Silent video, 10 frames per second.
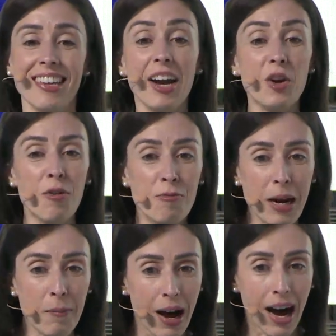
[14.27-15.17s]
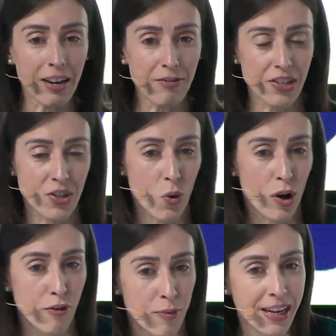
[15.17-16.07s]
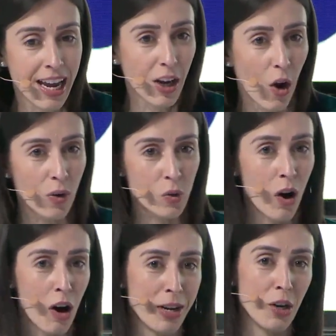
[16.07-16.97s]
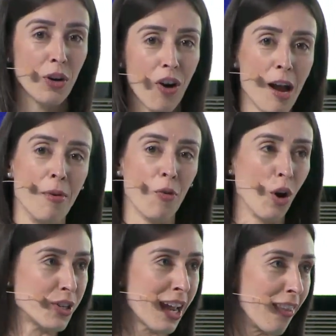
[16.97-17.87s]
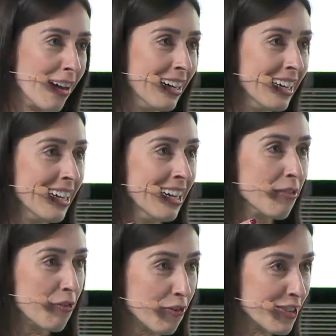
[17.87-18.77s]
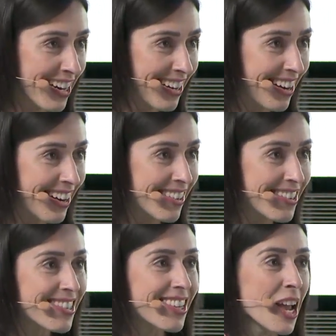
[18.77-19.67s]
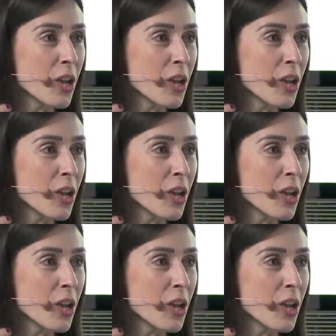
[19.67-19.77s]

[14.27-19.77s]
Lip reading: And you have been a part of this story from the get-go as well. I mean, you and Graham have worked together for 15 years.